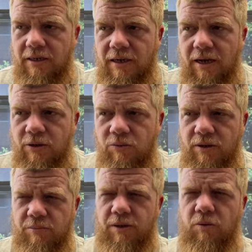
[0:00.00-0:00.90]
I don't
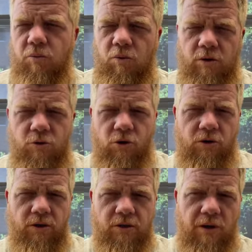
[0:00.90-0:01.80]
want to be a war
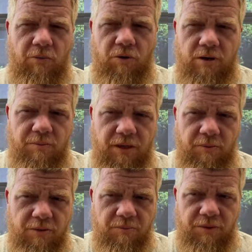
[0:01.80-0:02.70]
journalist I want to be
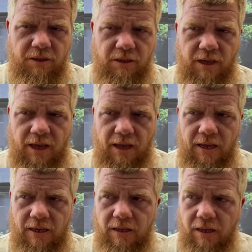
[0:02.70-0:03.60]
able to be
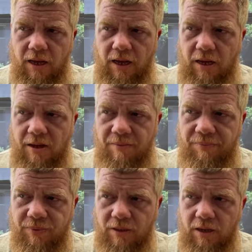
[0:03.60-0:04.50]
a um,